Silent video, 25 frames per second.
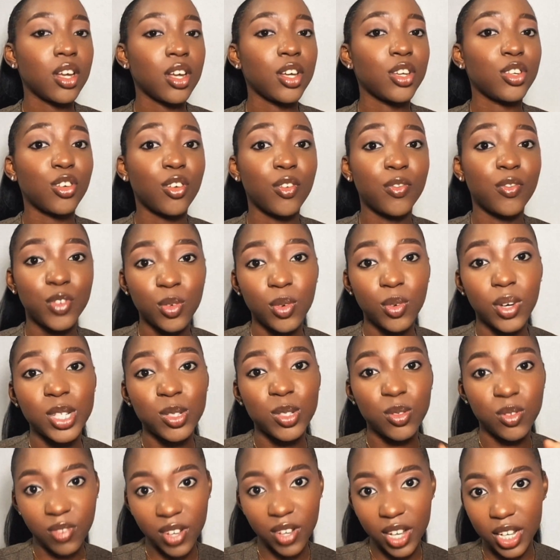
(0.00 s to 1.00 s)
Your viewers
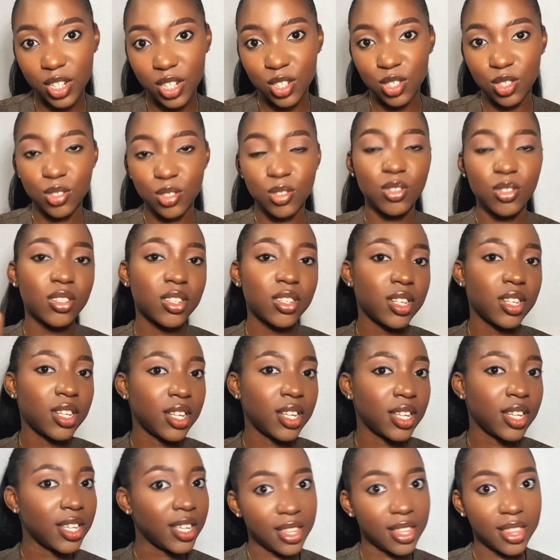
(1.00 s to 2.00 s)
will find you.
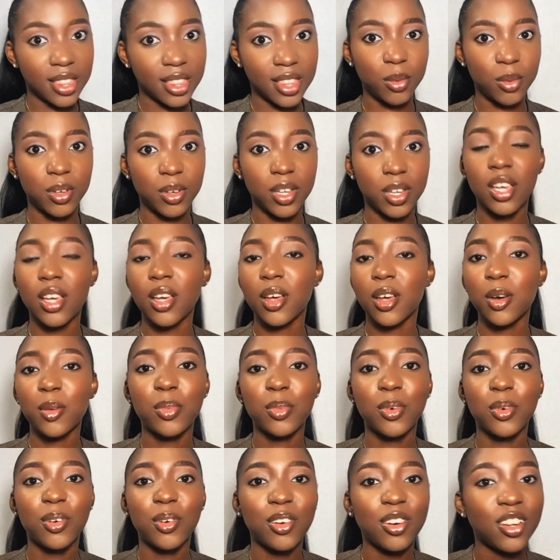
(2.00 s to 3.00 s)
Either way,
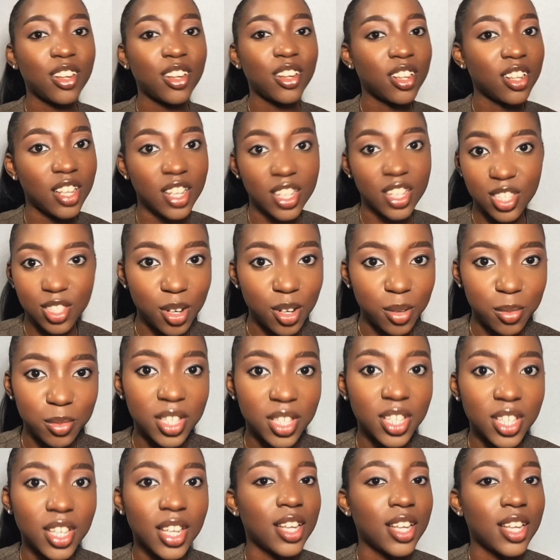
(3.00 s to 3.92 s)
but it's not me.